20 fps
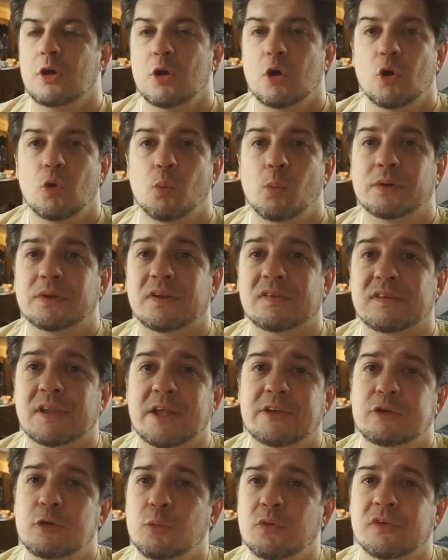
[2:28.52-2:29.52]
What this
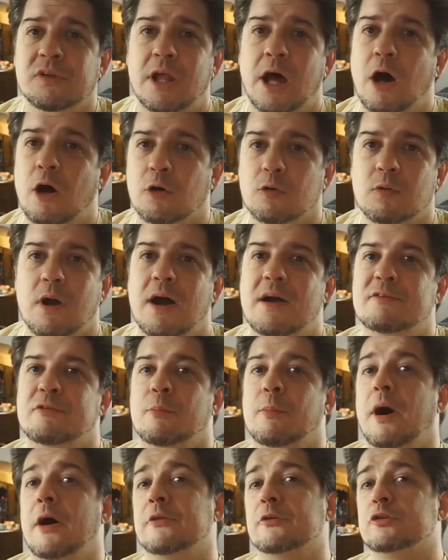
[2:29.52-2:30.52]
led to was an outcry
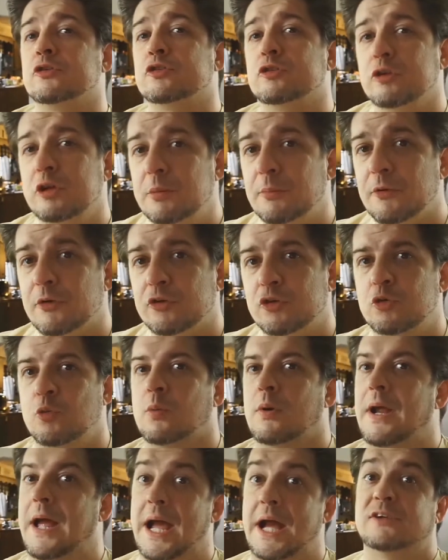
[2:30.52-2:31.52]
from other streamers who
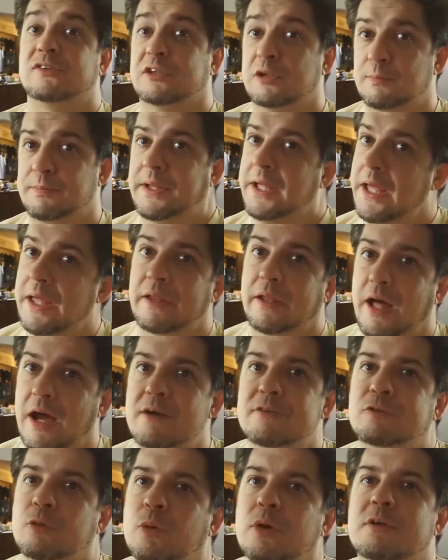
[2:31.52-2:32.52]
were actually playing
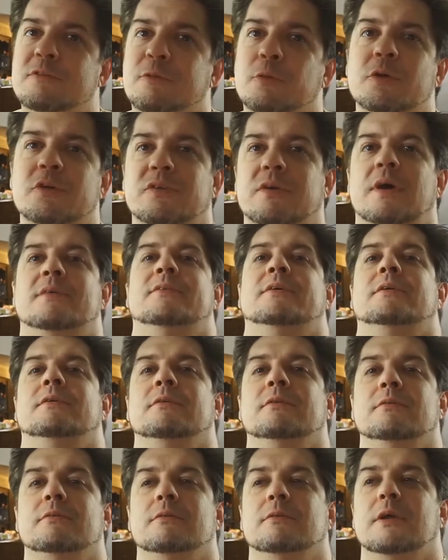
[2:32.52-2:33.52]
live 24/7
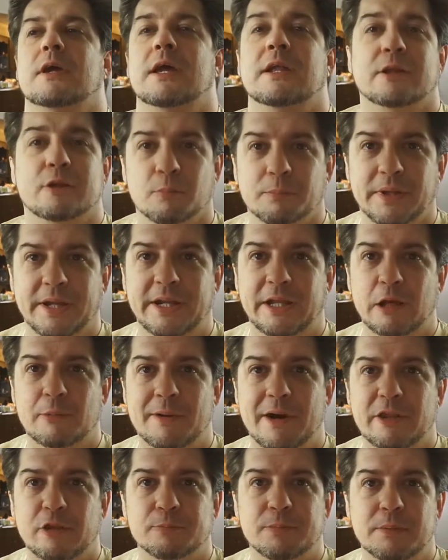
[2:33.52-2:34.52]
and complaining
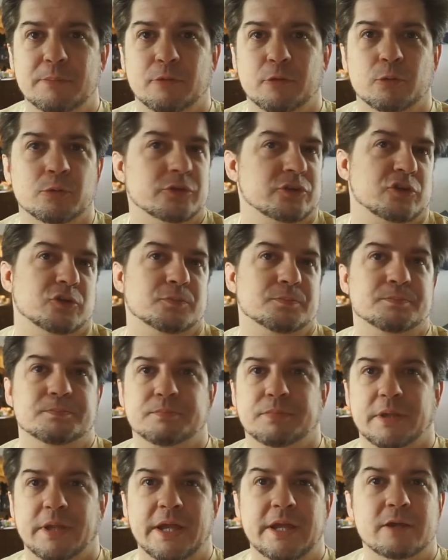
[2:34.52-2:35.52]
about the people who were just
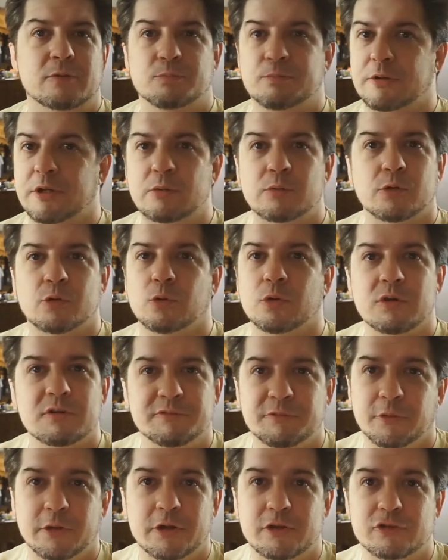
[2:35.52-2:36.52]
playing pre-recorded
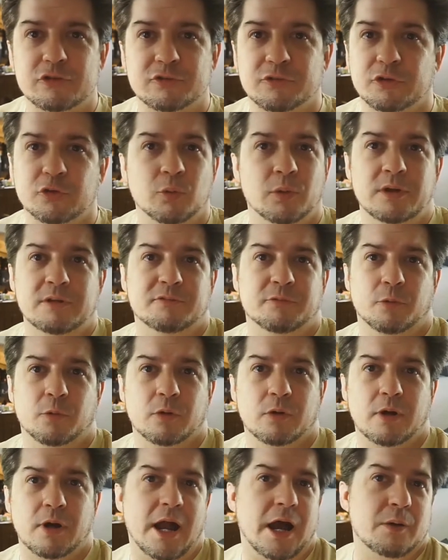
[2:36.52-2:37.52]
footage for
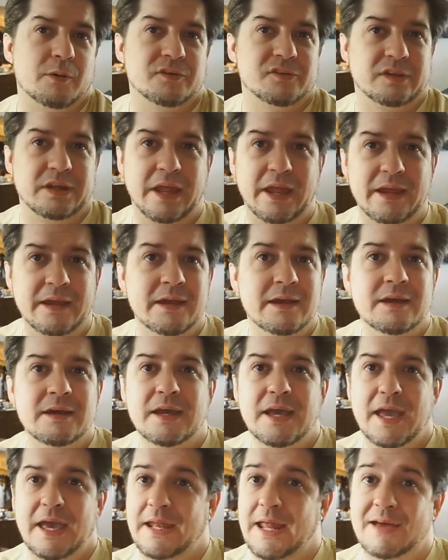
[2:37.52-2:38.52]
24 hours a day
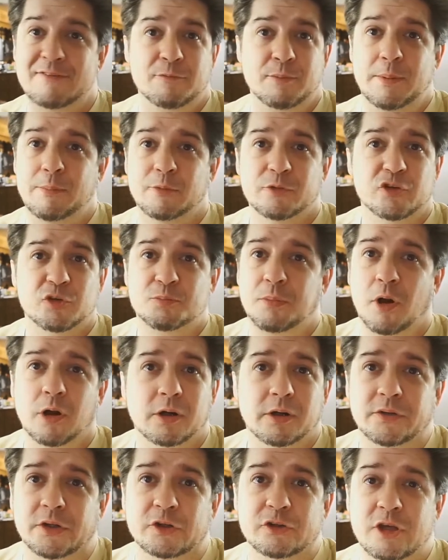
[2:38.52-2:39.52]
and having people just park
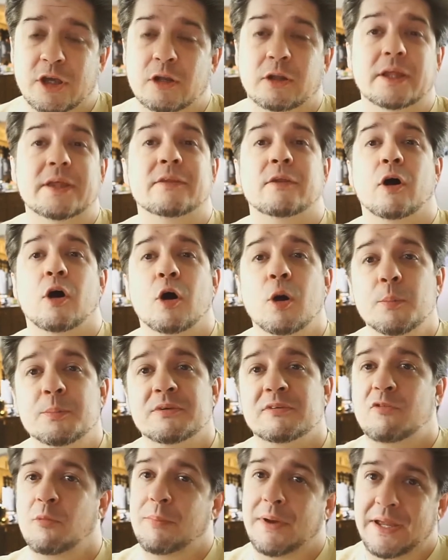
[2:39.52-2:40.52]
on their channel in the hopes
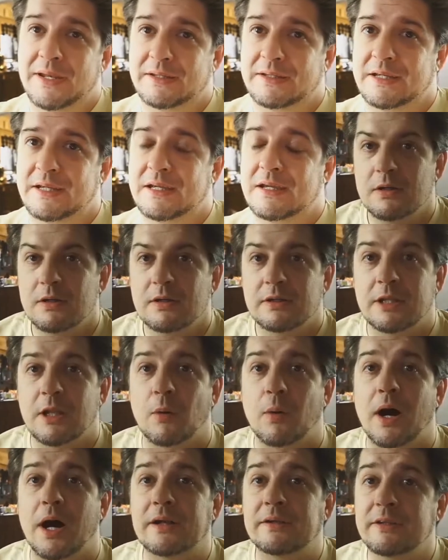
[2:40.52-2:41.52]
of a beta key.
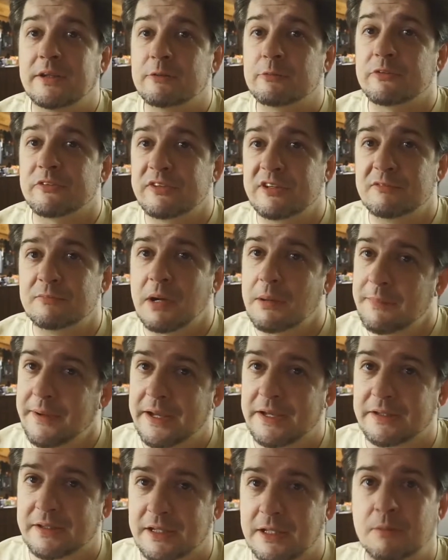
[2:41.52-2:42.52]
Now, I did receive my
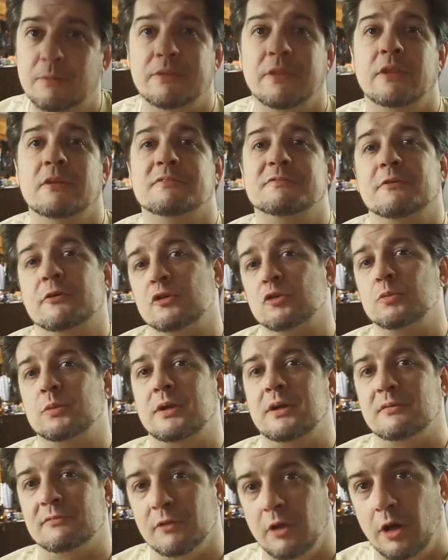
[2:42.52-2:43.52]
beta key within the first
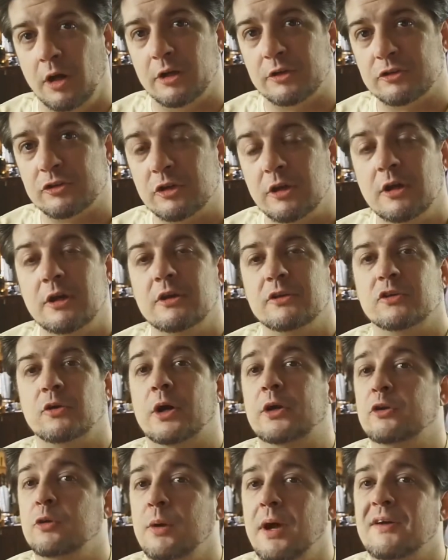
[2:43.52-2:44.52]
week of launch, so
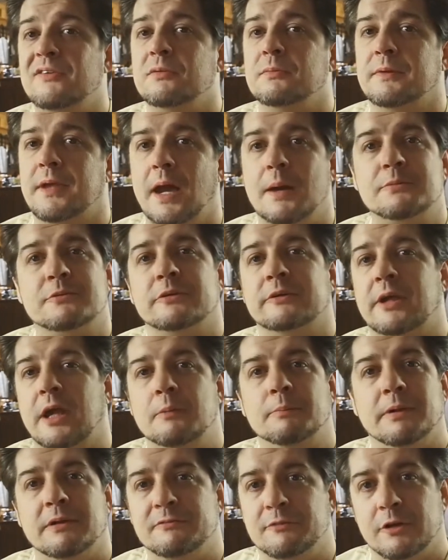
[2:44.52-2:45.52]
I do have some captured
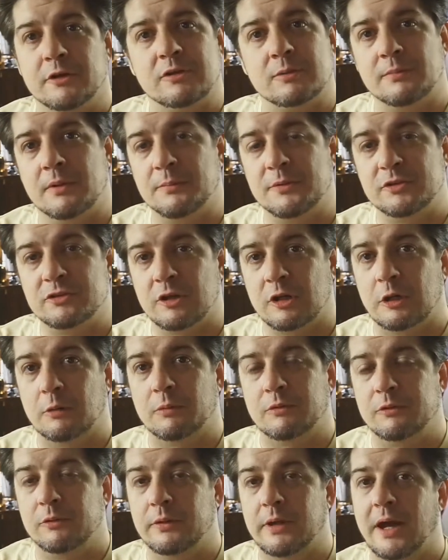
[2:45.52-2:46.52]
gameplay footage I'm going to be sharing
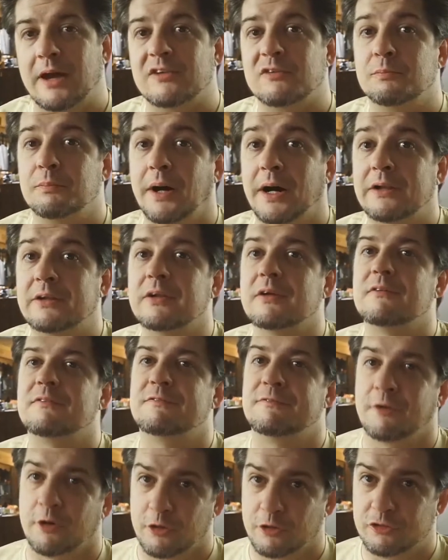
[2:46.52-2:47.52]
with you guys, but
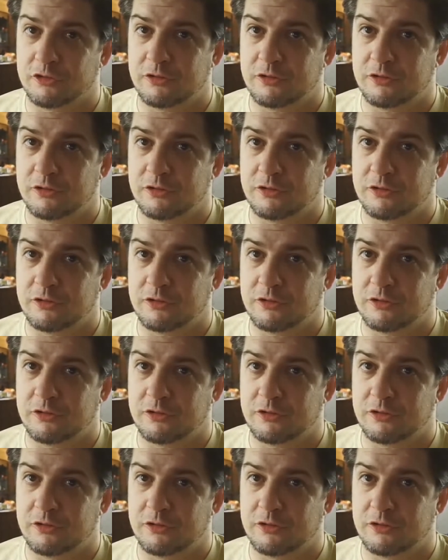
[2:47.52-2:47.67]
first,